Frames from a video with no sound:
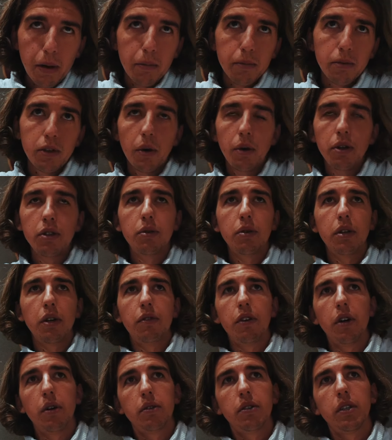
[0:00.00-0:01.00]
I'm going to a
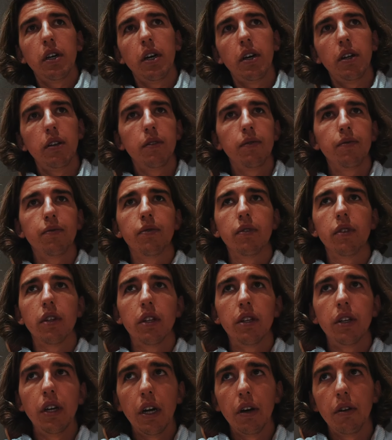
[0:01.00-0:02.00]
different hotel
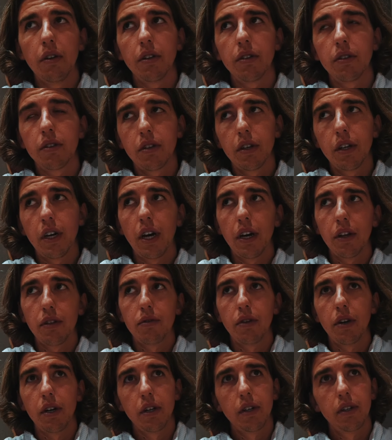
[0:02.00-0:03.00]
nearer to
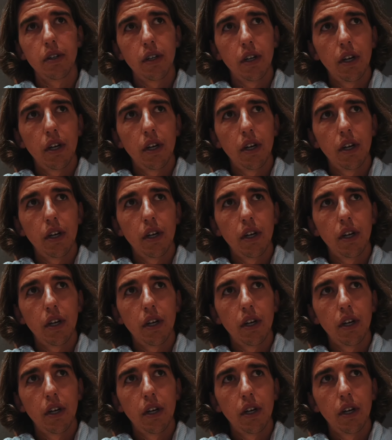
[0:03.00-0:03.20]
93